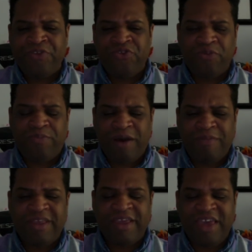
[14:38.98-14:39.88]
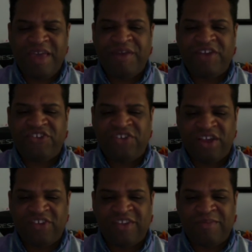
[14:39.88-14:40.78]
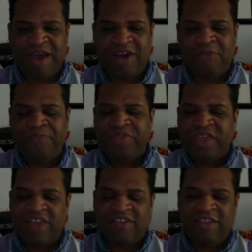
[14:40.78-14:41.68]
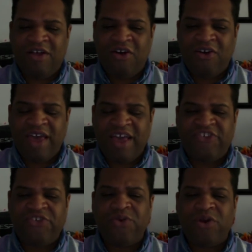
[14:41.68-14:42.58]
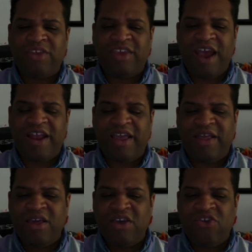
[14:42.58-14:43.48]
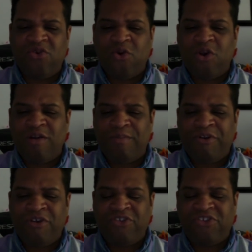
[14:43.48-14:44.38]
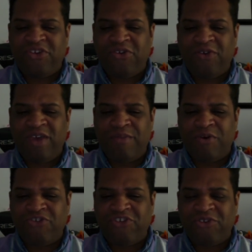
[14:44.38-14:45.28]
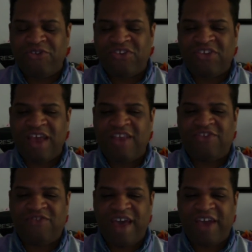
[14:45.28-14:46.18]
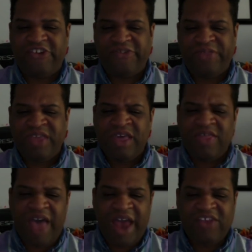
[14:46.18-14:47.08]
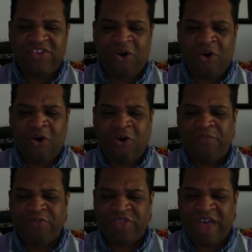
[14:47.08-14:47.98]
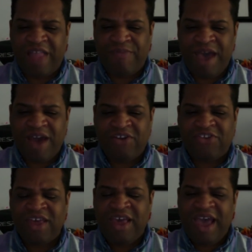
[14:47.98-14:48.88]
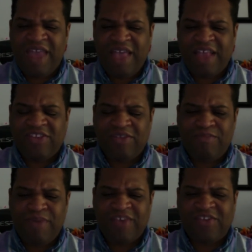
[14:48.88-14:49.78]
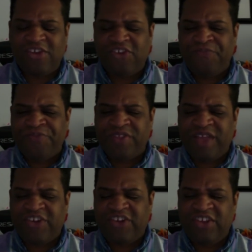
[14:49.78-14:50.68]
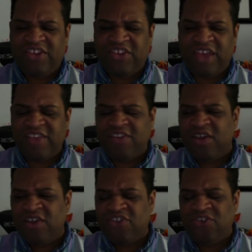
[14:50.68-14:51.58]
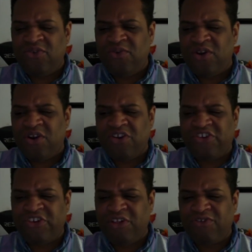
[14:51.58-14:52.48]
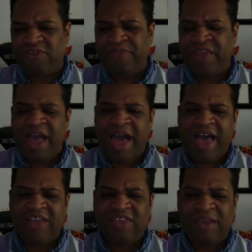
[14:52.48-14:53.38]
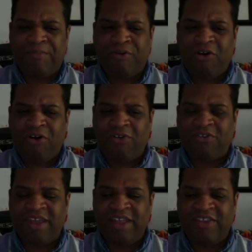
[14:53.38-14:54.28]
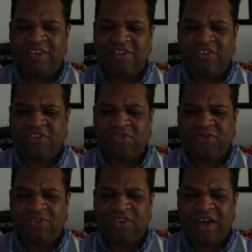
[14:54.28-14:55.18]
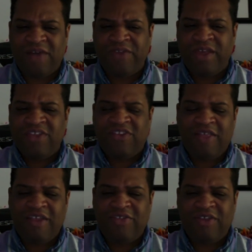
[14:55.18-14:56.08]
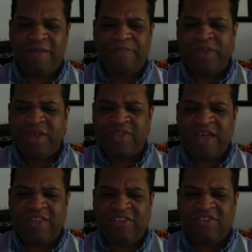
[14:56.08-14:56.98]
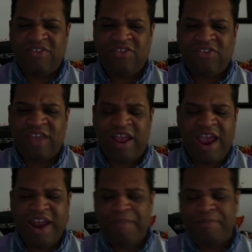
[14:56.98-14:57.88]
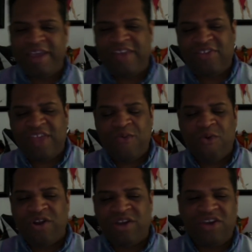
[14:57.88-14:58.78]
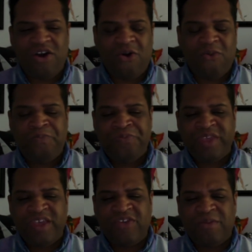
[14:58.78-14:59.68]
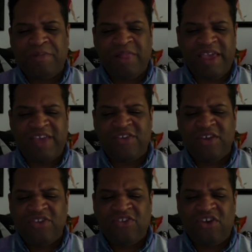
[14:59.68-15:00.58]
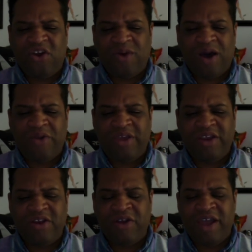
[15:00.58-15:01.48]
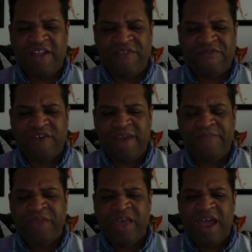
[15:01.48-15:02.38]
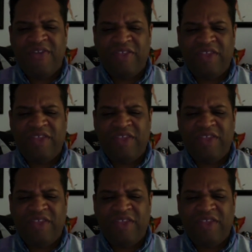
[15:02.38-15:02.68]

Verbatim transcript: your public image doesn't matter, as long as you are getting your personal emotional satisfaction, that is all that matters. And that's the message that she sent to her children as they brawled in Disney's Toontown, telling them that any place they want to go is a place to go out here and fight, and that